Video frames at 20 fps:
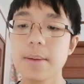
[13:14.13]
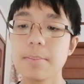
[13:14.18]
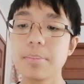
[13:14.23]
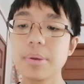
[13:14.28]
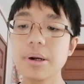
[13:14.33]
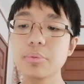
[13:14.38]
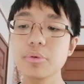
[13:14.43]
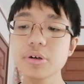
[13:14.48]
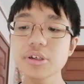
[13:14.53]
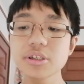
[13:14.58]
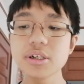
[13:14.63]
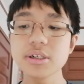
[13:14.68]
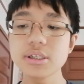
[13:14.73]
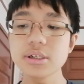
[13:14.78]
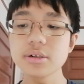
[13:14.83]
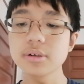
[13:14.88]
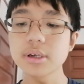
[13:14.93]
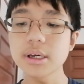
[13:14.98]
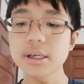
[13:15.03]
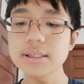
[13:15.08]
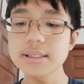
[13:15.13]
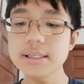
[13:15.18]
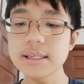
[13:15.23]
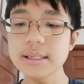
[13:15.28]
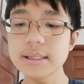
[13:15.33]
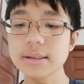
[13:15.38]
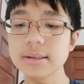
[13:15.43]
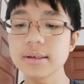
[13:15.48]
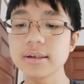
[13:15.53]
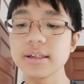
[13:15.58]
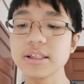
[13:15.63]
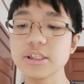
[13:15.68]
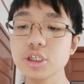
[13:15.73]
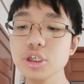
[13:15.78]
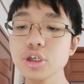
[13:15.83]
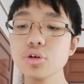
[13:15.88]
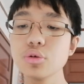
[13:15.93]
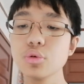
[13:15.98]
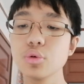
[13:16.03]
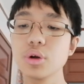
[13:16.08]
But it wasn't until
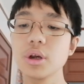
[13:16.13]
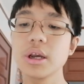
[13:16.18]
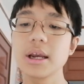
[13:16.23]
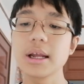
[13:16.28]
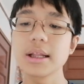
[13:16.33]
1932